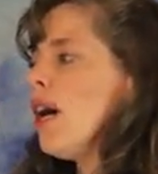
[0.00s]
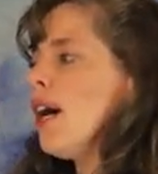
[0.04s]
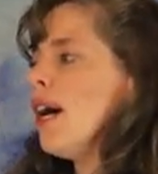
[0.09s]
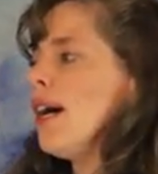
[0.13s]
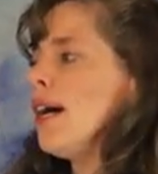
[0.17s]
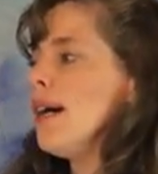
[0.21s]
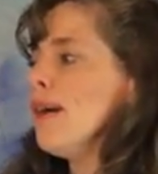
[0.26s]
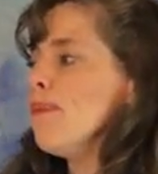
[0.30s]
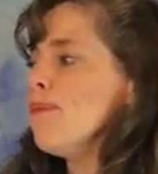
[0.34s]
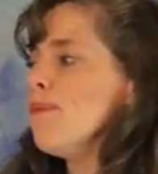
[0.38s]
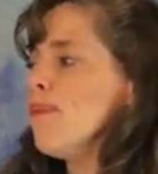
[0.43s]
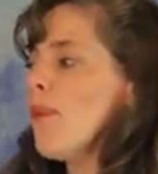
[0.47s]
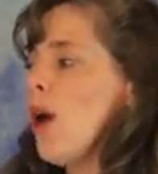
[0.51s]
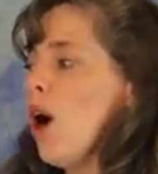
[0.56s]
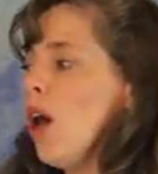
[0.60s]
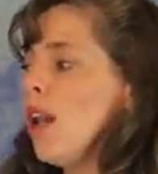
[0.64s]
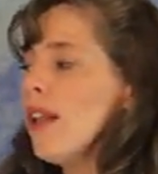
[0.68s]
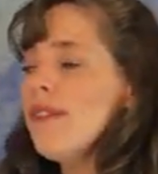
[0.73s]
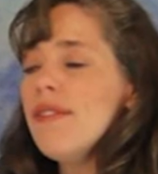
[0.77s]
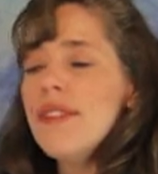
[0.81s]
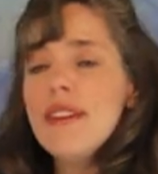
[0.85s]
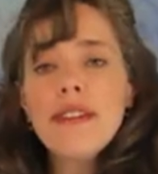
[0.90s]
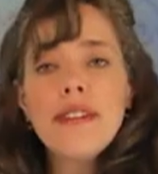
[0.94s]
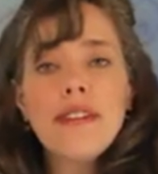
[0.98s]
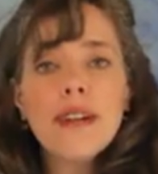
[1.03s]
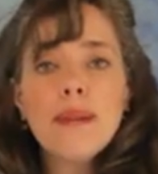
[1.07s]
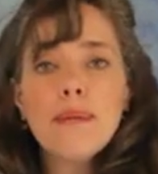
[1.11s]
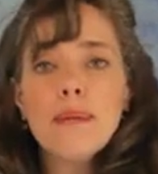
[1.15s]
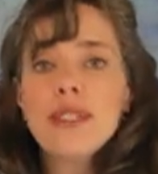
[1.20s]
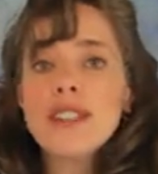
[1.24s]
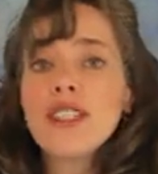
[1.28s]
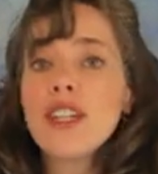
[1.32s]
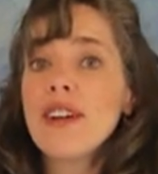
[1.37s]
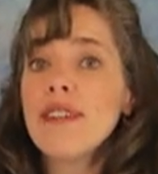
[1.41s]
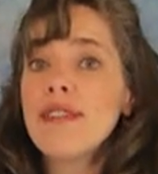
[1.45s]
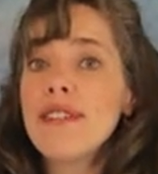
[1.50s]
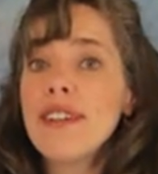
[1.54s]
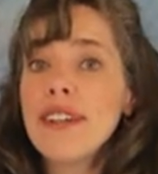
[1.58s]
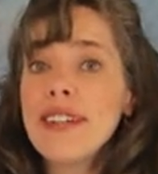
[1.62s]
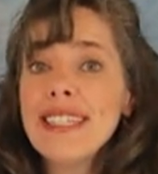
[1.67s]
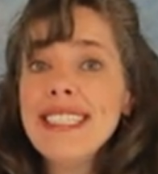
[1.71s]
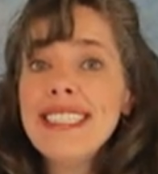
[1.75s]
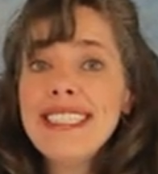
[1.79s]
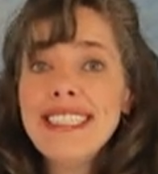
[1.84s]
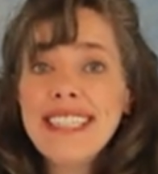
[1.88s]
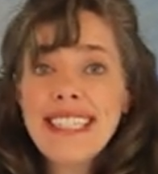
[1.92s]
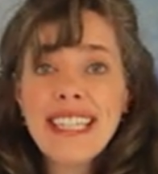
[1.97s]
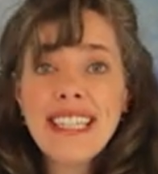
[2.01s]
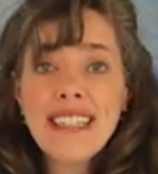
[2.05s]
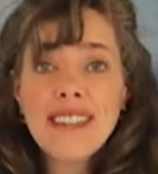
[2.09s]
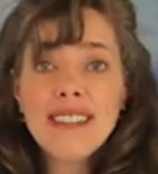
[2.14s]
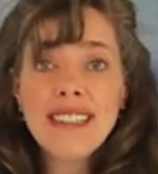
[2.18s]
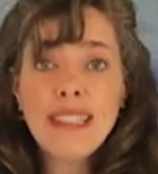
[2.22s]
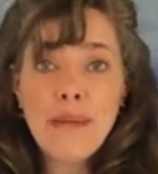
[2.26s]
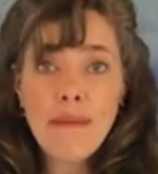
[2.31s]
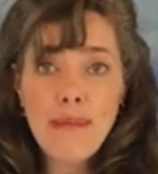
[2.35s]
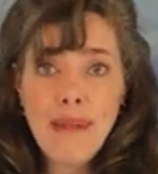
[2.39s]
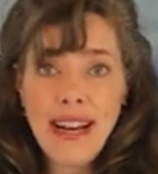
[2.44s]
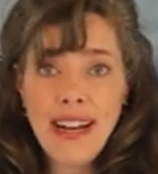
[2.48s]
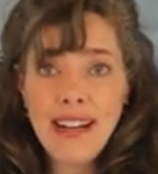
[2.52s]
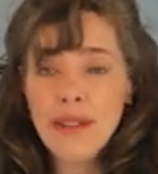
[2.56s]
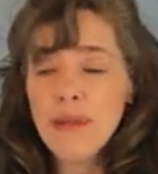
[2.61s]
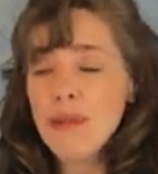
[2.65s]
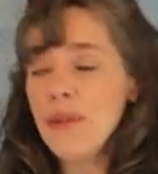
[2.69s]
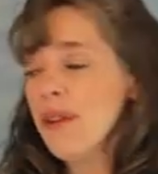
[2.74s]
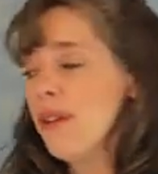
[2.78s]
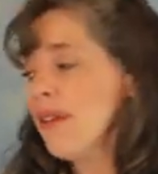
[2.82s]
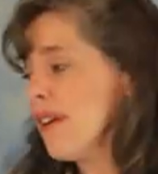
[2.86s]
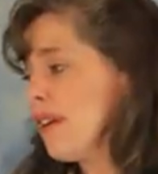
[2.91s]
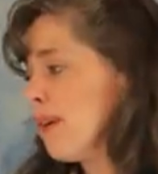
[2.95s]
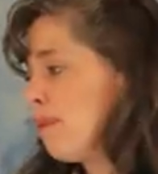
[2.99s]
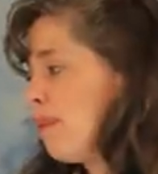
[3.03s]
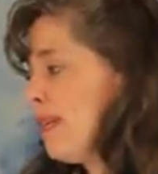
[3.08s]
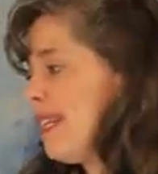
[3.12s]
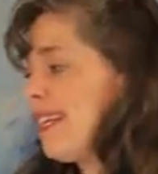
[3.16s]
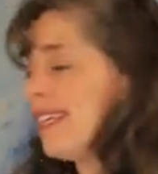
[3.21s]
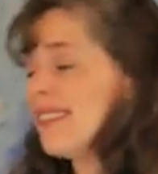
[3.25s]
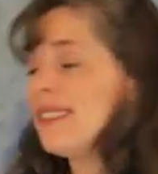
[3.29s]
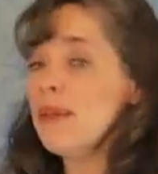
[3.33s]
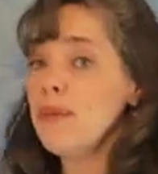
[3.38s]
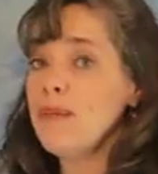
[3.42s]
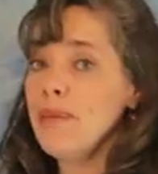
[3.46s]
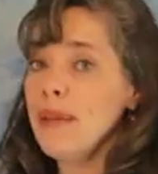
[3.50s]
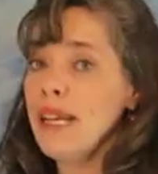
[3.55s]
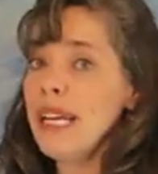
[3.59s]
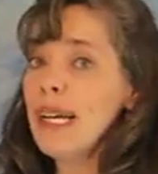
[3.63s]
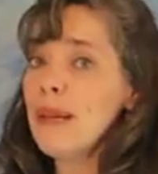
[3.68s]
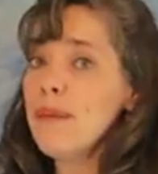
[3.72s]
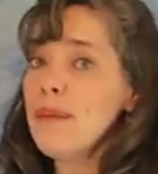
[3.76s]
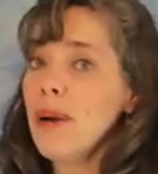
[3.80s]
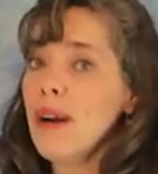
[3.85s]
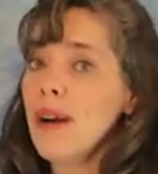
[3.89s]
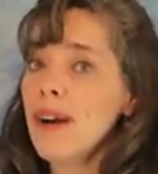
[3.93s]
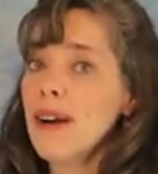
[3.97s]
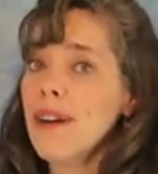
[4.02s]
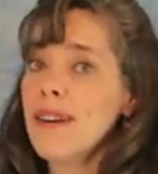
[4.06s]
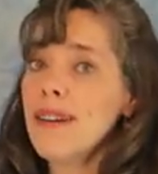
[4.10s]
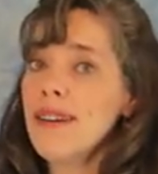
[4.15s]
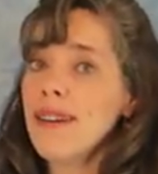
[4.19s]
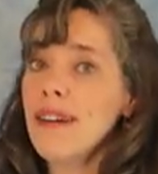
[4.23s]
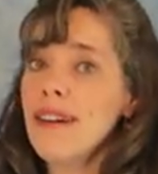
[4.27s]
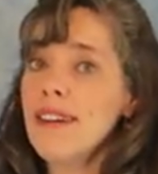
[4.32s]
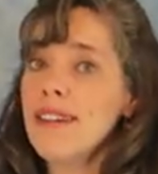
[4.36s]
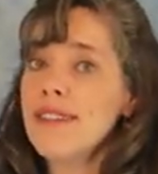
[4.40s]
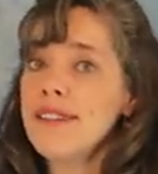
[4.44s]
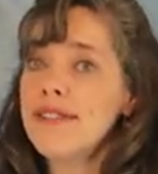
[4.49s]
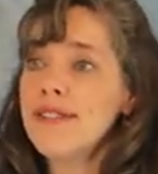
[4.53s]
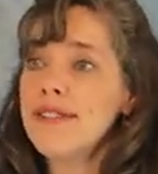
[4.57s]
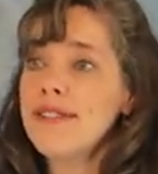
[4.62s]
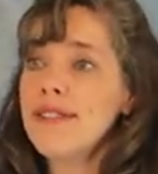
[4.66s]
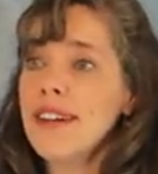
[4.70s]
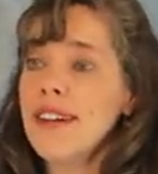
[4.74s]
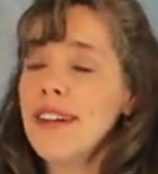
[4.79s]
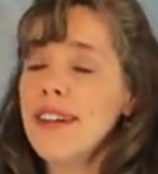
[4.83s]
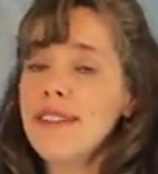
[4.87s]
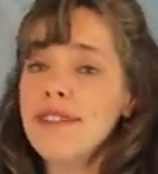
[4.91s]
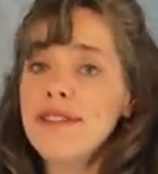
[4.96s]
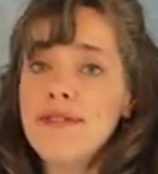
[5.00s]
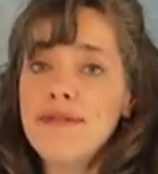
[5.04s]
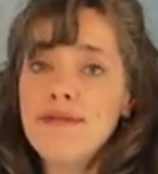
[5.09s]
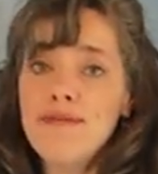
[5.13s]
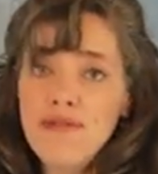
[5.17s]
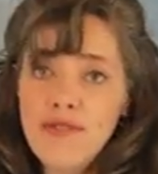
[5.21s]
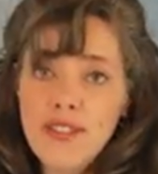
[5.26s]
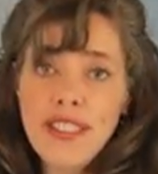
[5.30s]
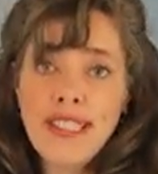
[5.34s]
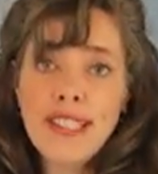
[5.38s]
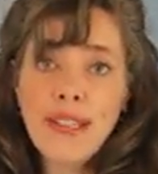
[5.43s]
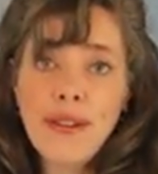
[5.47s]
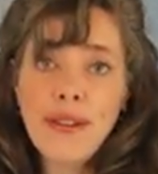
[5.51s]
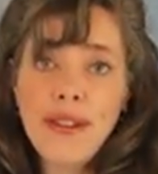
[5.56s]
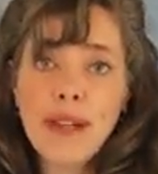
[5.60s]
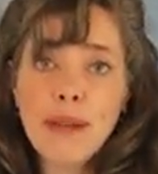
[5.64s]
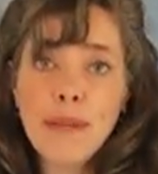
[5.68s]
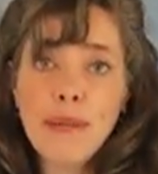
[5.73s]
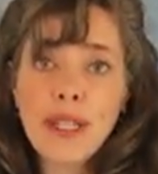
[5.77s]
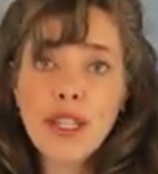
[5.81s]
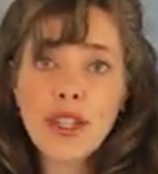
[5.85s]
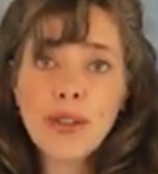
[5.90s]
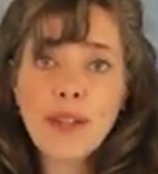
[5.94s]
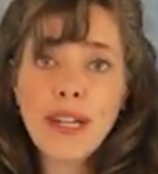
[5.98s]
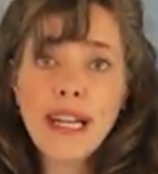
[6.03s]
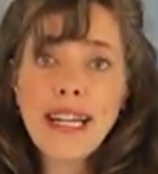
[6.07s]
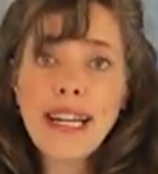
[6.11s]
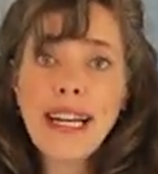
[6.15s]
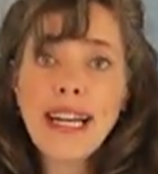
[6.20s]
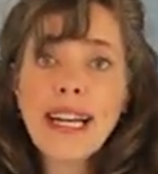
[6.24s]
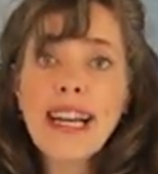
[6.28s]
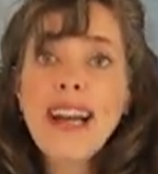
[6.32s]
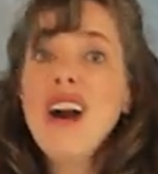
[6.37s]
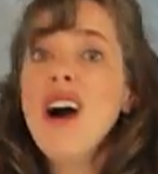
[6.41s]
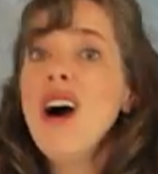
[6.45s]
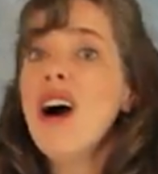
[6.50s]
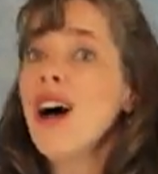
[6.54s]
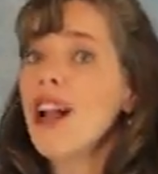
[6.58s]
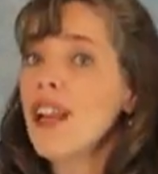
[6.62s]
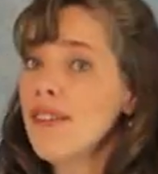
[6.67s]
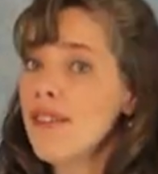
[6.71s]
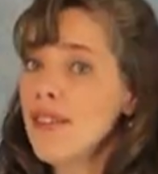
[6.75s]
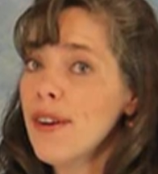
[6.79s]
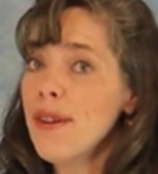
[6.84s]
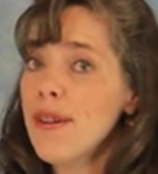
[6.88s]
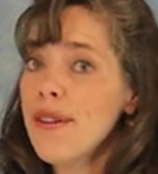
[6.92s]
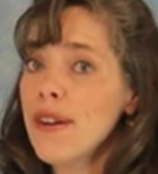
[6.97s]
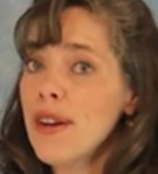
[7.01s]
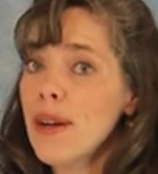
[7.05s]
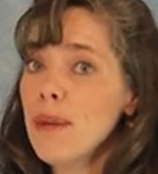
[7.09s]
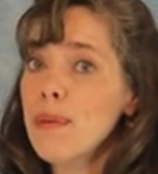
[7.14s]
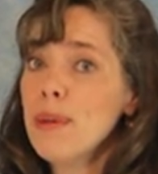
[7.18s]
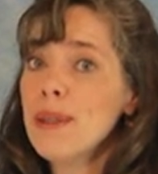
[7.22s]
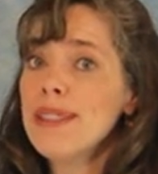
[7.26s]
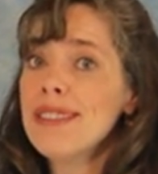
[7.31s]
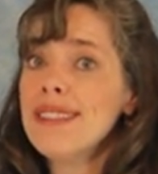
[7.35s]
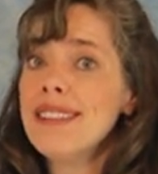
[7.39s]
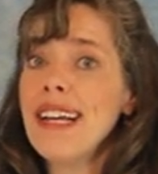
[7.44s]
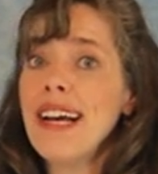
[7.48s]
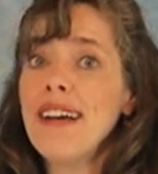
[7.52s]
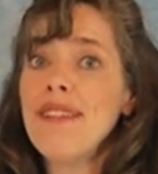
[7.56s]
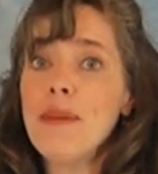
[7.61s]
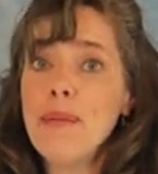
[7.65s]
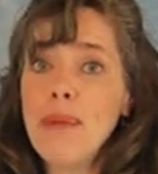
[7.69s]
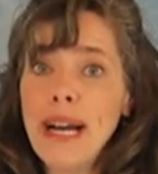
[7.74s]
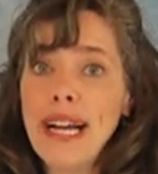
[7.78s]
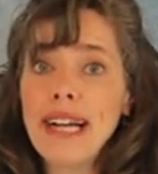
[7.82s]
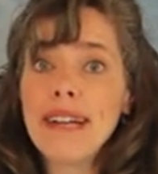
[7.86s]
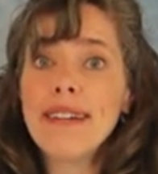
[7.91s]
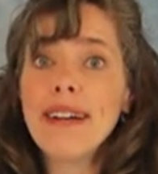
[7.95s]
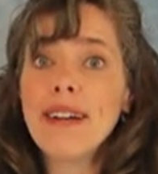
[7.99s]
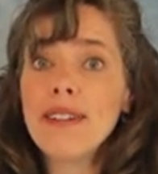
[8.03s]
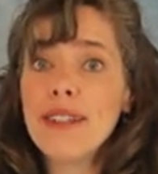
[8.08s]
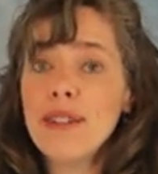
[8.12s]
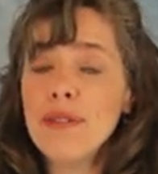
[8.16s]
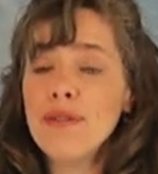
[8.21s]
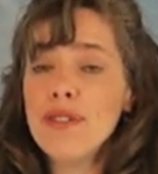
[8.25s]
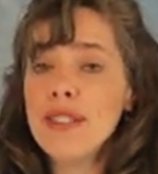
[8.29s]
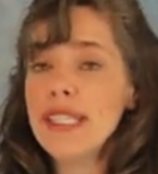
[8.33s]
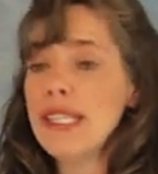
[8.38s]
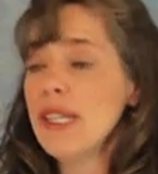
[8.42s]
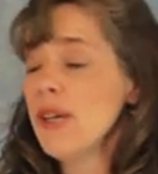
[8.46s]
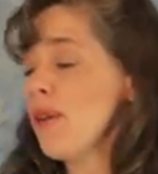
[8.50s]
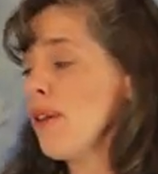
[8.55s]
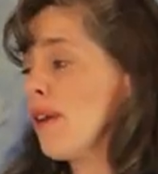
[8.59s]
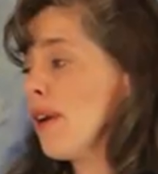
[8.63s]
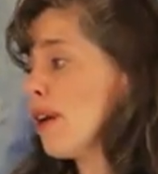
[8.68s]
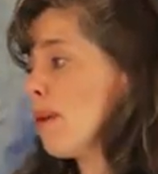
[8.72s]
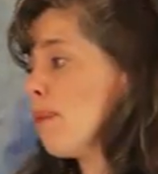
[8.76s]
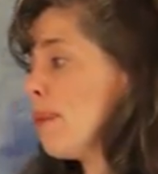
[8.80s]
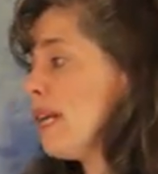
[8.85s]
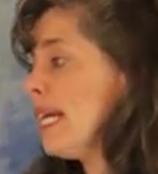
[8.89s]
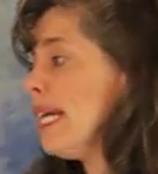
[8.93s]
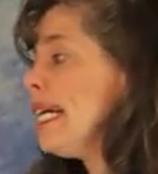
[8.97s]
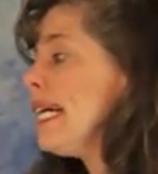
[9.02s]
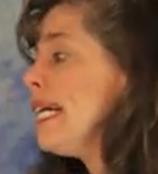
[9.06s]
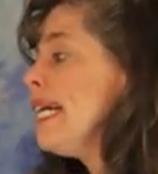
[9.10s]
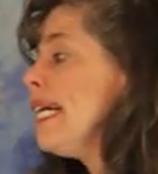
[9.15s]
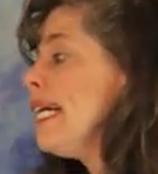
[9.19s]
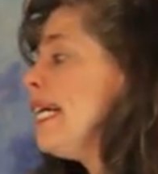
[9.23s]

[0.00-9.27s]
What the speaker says: All of the therapists are very skilled in manual therapy. That's a big part of physiotherapy training. All of our therapists have a background in physiotherapy.